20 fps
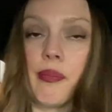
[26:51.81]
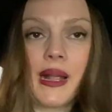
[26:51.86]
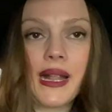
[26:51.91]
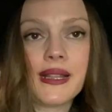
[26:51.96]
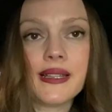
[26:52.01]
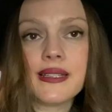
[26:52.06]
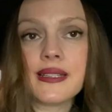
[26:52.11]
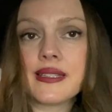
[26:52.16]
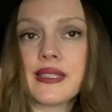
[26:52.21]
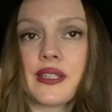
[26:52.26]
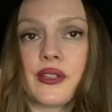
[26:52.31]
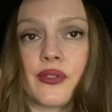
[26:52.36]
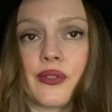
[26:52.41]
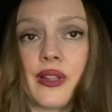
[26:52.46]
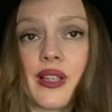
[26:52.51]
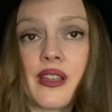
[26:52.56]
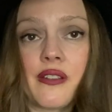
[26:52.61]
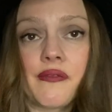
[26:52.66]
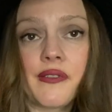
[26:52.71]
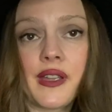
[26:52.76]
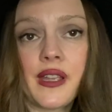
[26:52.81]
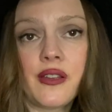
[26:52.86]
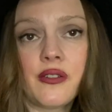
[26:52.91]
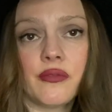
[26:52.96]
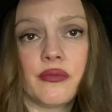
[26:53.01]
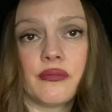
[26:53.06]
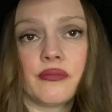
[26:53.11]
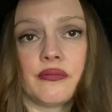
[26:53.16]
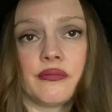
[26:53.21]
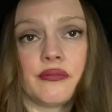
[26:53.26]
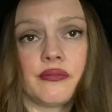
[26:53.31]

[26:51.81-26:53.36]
balancing your life out,